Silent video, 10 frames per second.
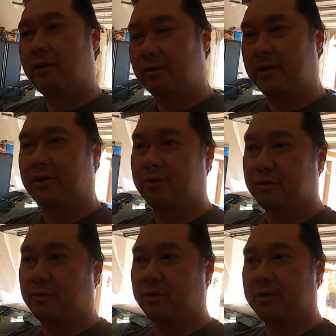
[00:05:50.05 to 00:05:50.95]
going
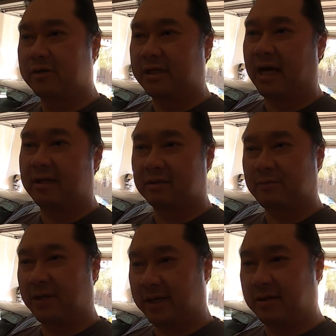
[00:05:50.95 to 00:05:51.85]
through corners at
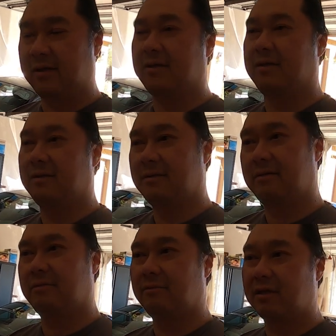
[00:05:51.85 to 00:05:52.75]
speed
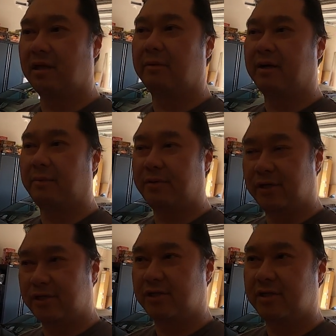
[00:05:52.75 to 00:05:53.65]
with a little bit of
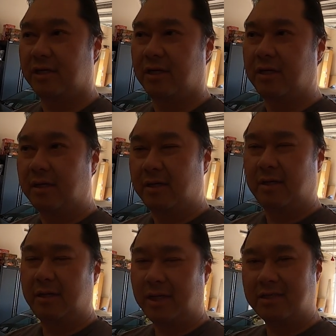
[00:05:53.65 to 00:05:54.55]
push
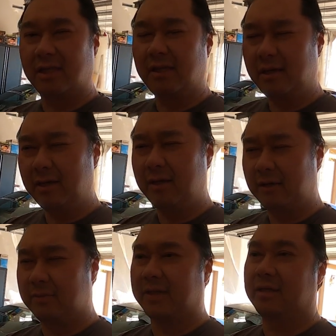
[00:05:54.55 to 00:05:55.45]
gets a
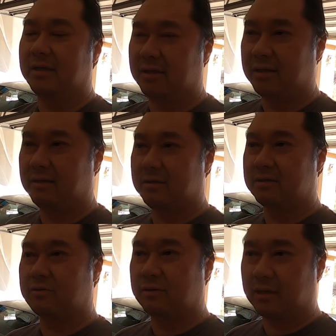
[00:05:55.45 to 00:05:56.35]
little bit,
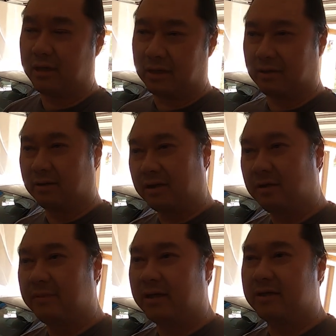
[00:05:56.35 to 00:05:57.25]
you know, a
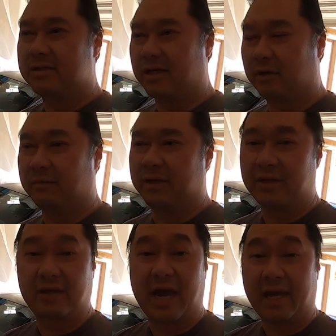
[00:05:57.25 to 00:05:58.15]
little bit unsettled, but
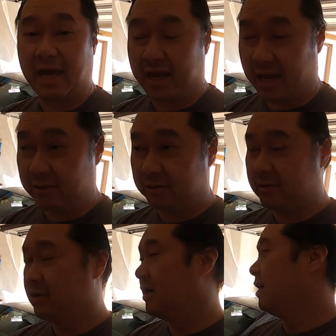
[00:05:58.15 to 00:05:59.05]
nothing I can't
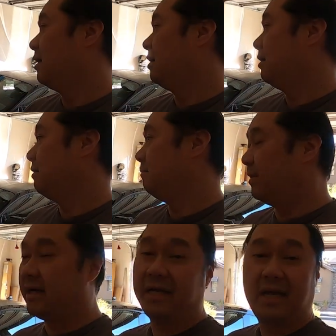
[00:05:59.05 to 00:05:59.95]
handle.
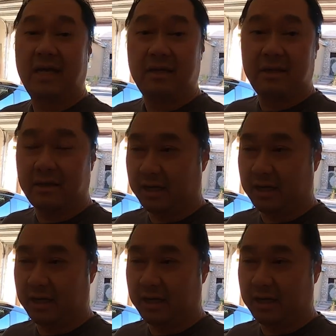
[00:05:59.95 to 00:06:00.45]
But again,